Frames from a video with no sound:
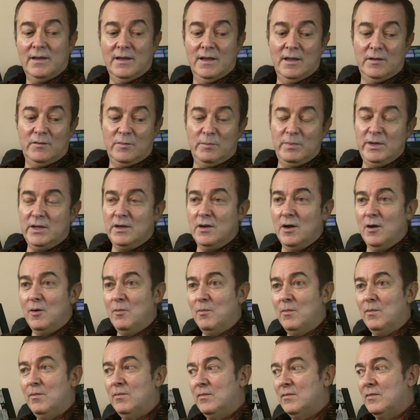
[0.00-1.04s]
it's
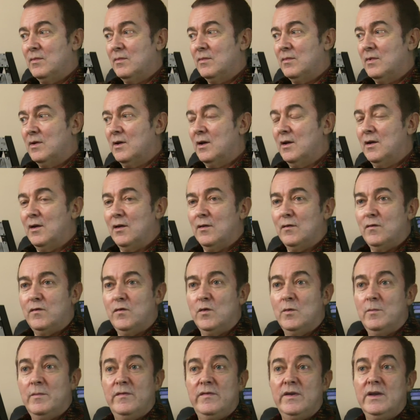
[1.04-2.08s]
become another
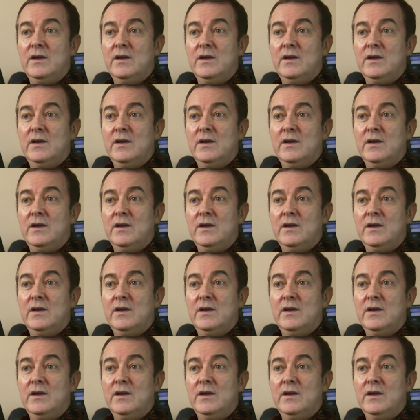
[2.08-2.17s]
form of